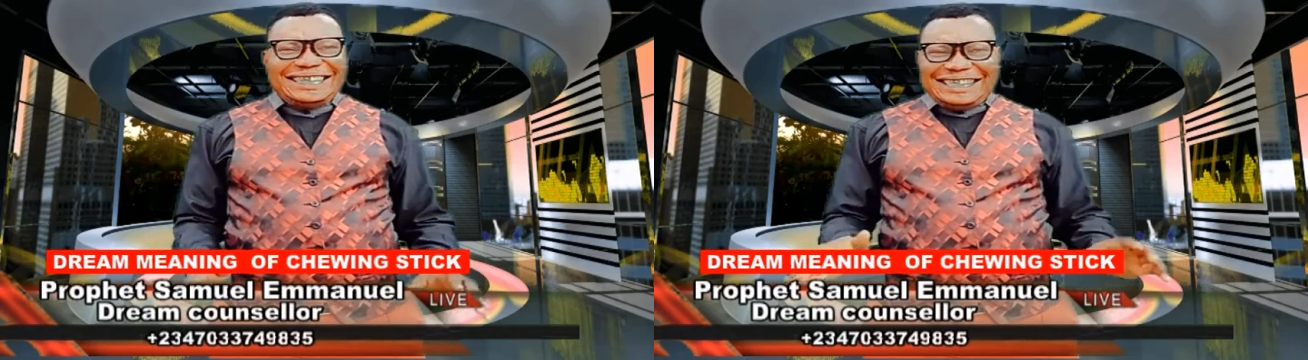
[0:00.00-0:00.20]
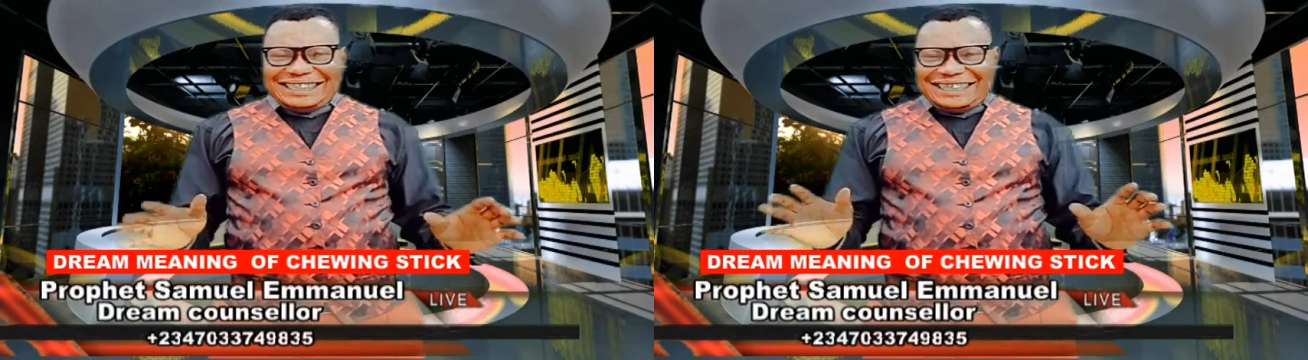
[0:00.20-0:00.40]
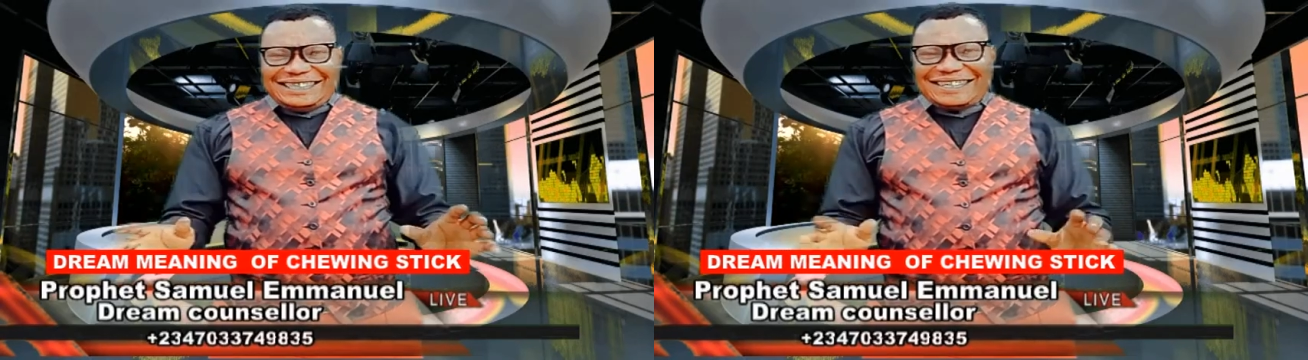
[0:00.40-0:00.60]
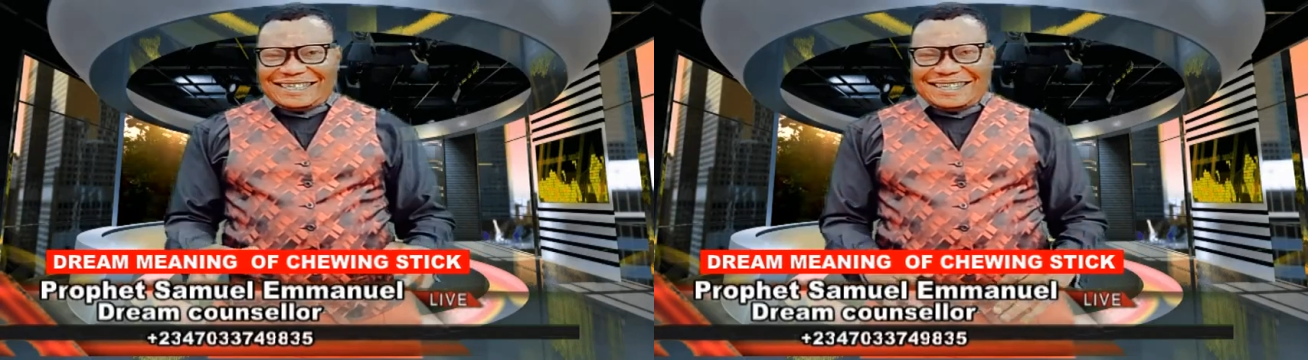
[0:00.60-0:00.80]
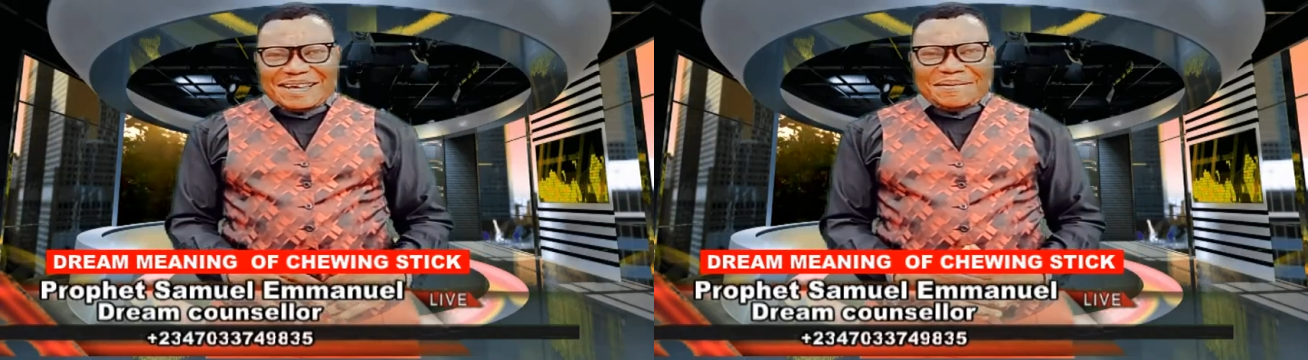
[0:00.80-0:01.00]
In Jesus'
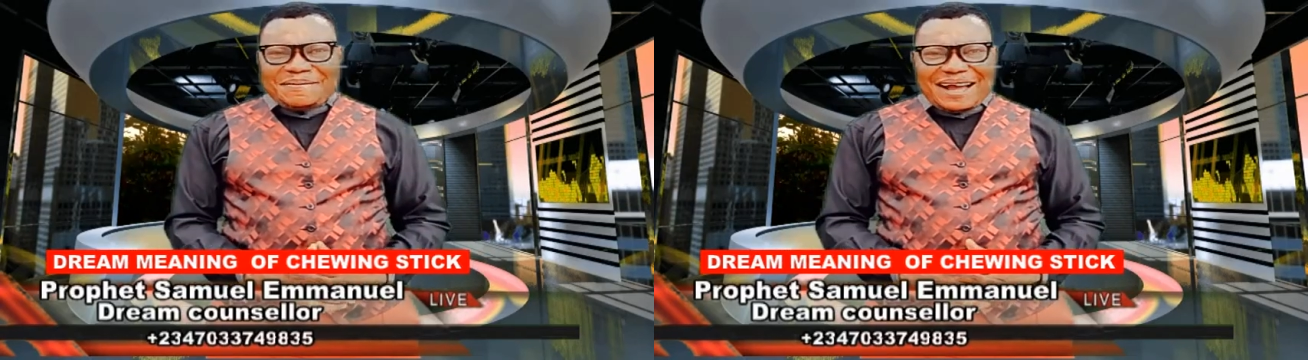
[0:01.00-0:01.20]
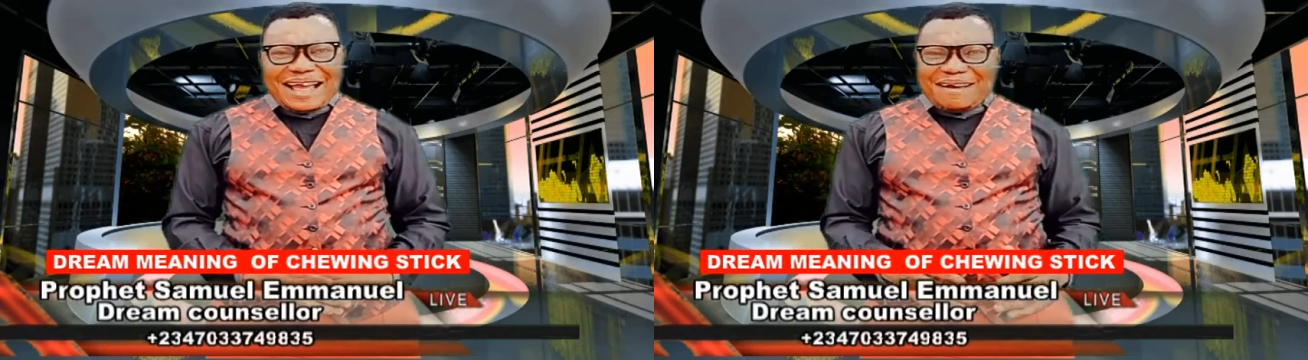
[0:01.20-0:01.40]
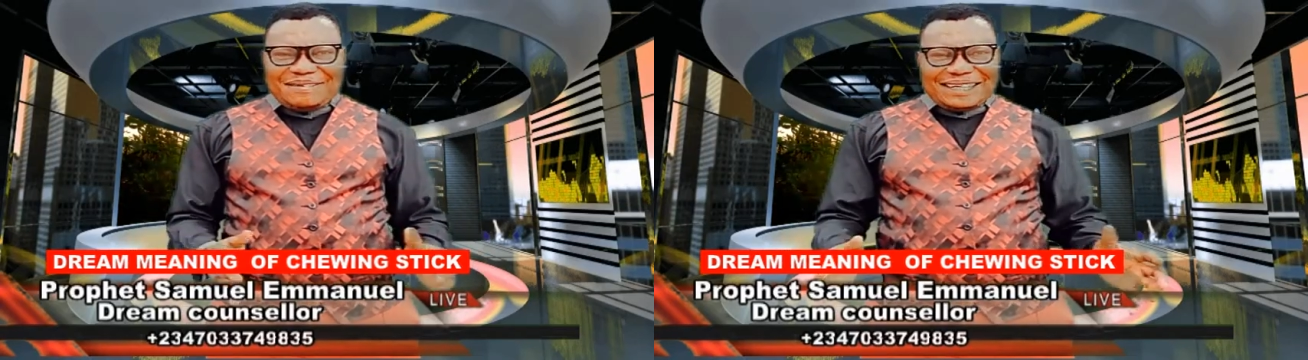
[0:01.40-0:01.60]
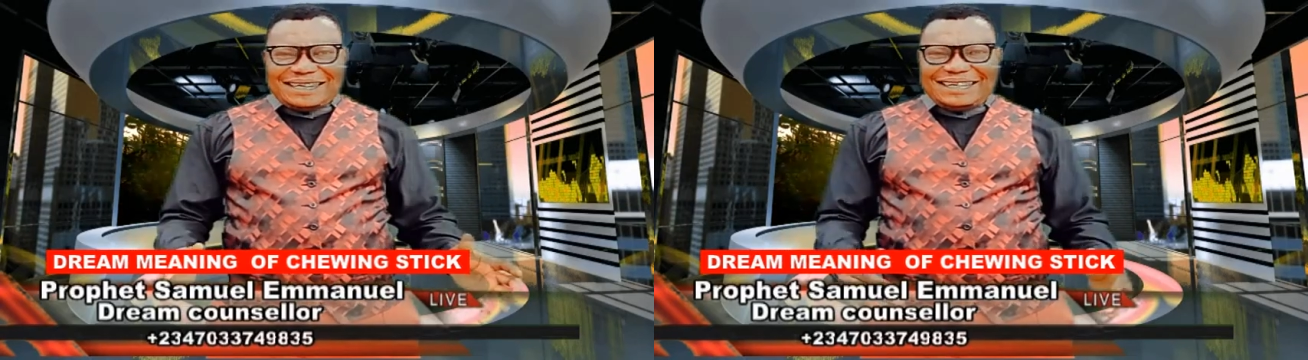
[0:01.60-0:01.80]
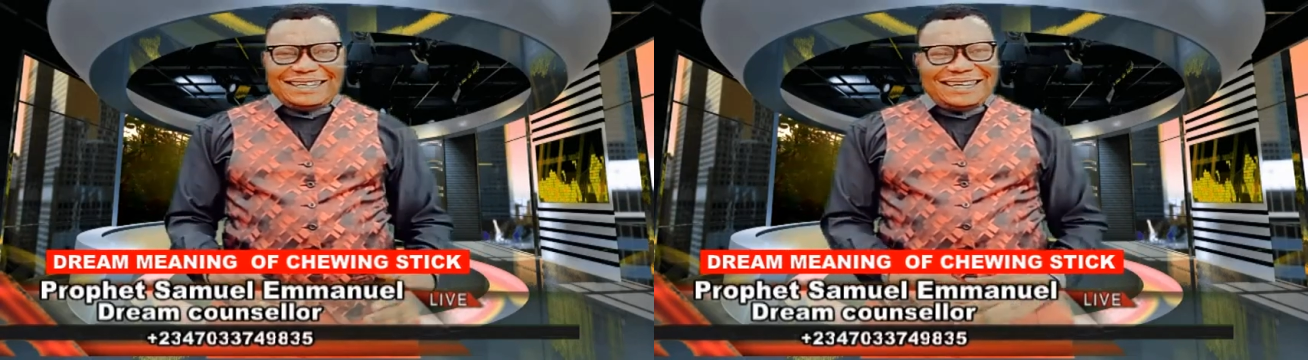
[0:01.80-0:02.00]
name, I have
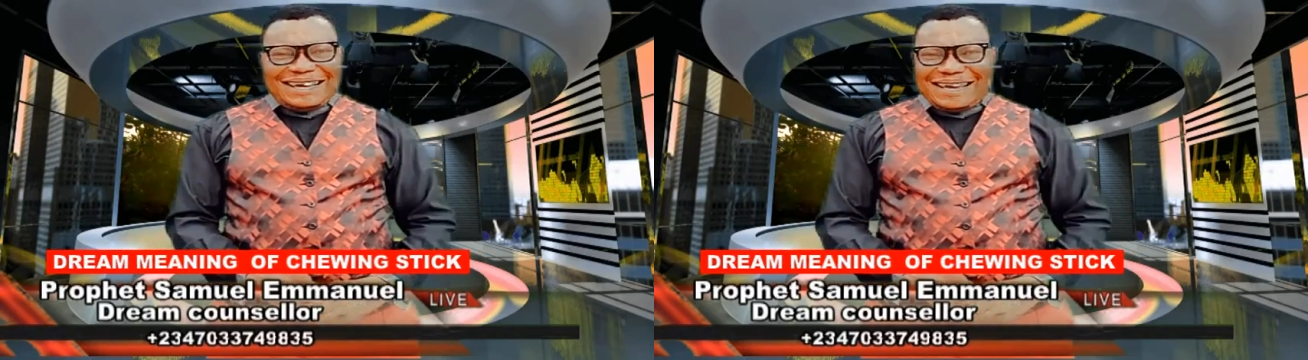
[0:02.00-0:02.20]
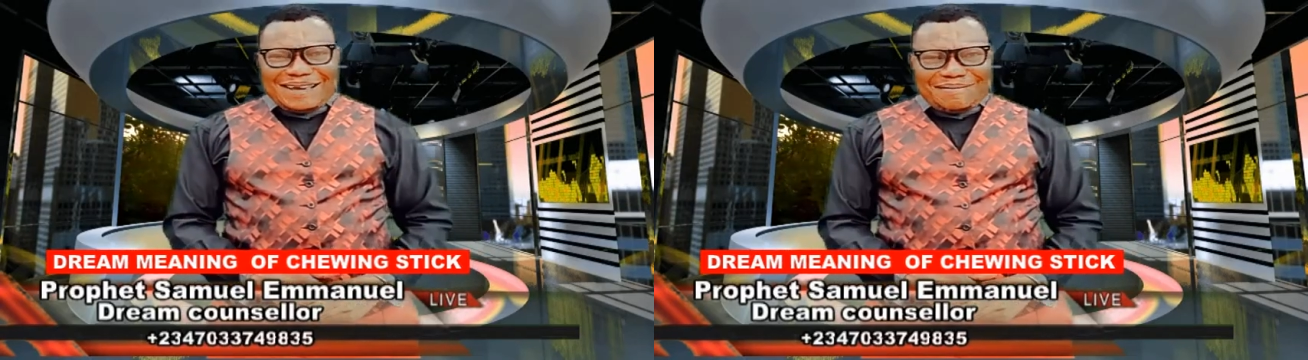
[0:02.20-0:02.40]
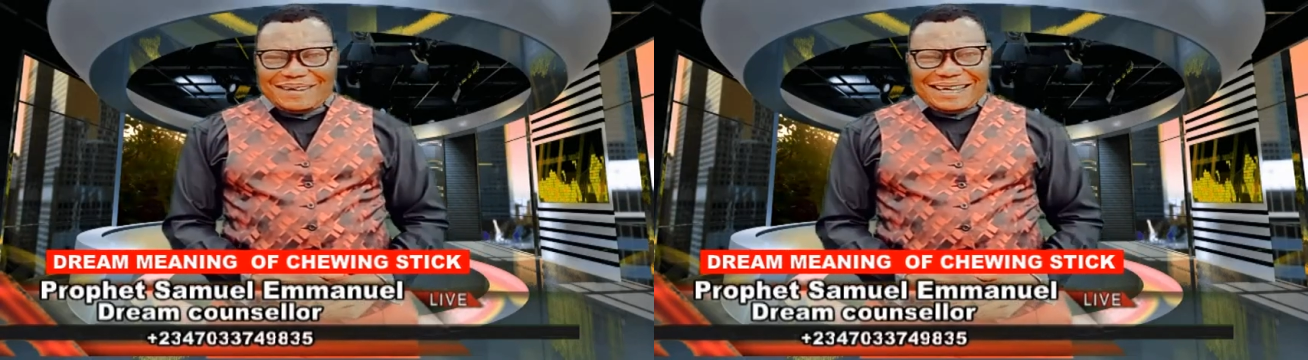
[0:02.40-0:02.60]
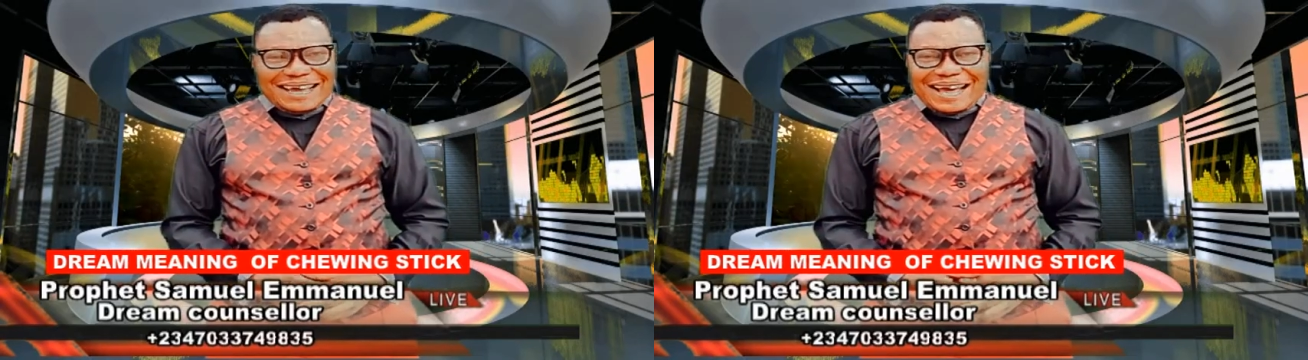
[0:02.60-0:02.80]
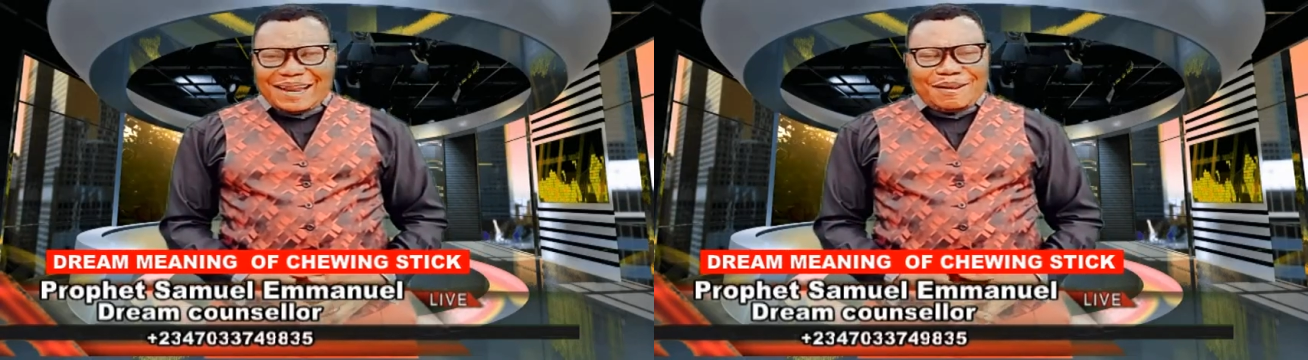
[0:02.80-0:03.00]
decreed.
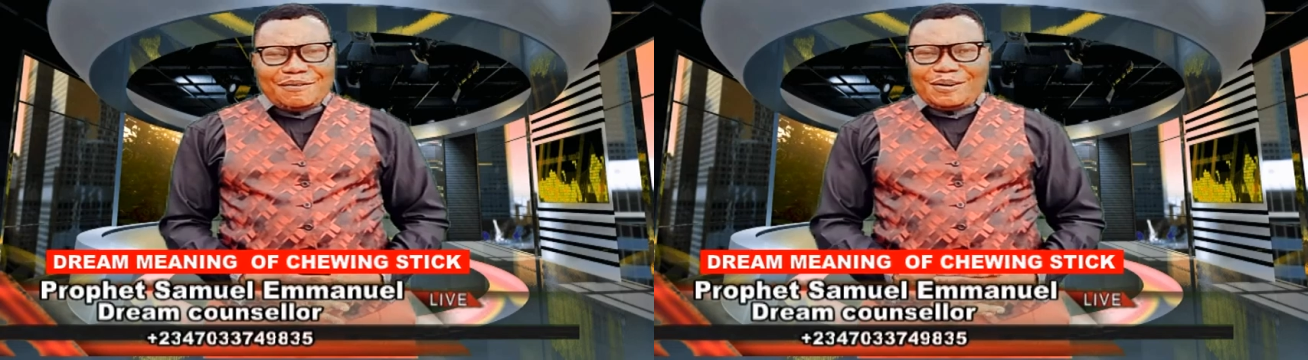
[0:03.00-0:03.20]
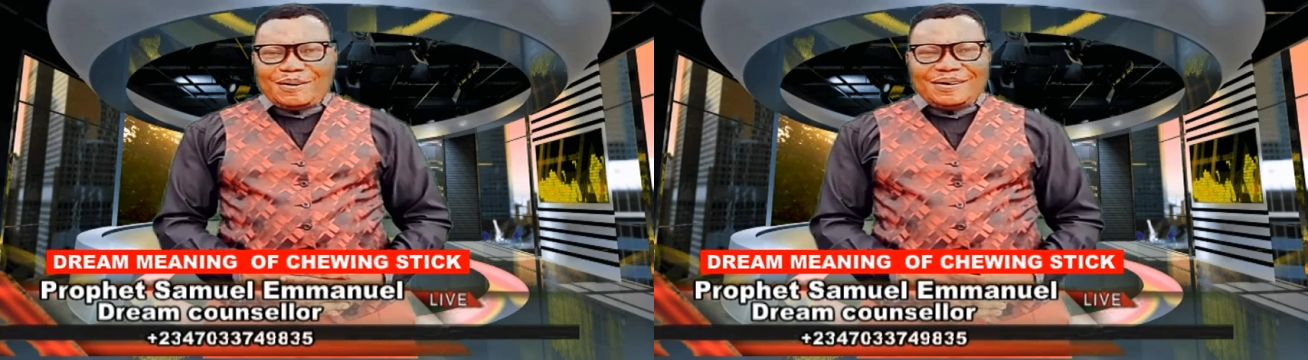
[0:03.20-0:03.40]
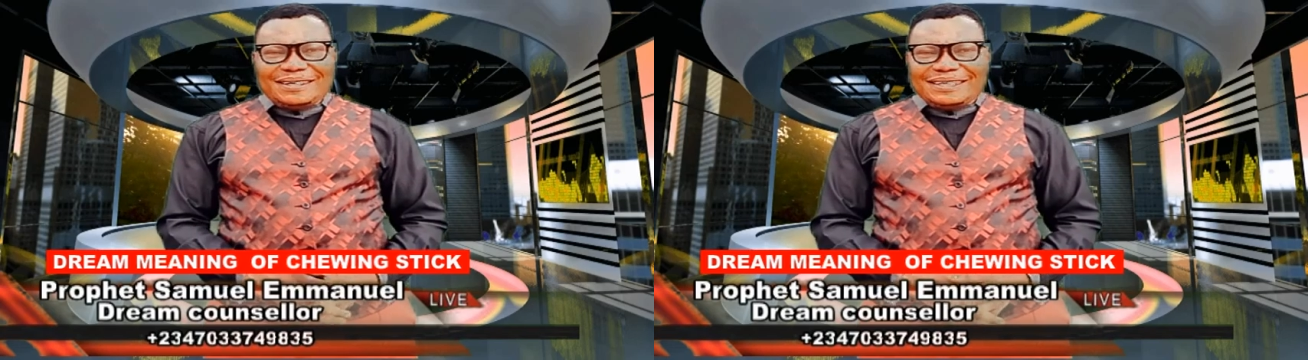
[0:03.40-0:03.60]
Amen. I love you all.